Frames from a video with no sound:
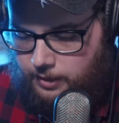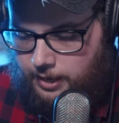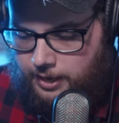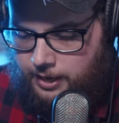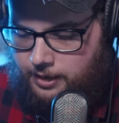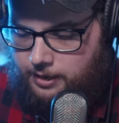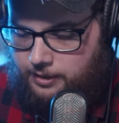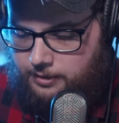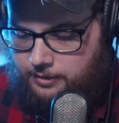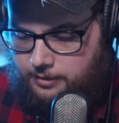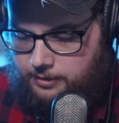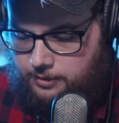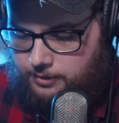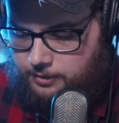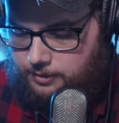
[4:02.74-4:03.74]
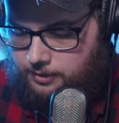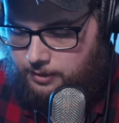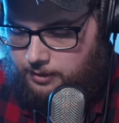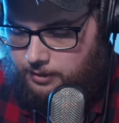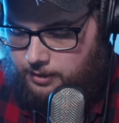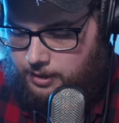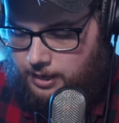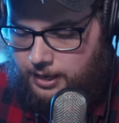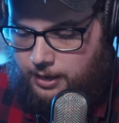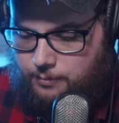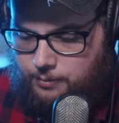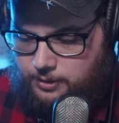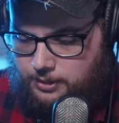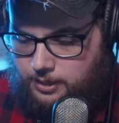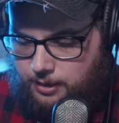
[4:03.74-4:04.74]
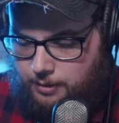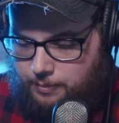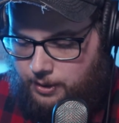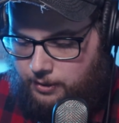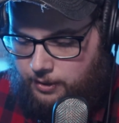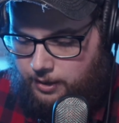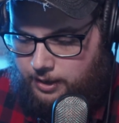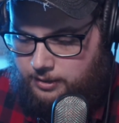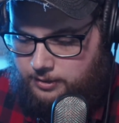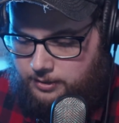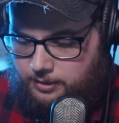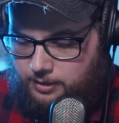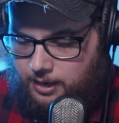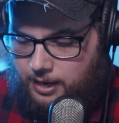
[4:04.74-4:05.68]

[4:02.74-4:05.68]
and I kind of want to talk about things.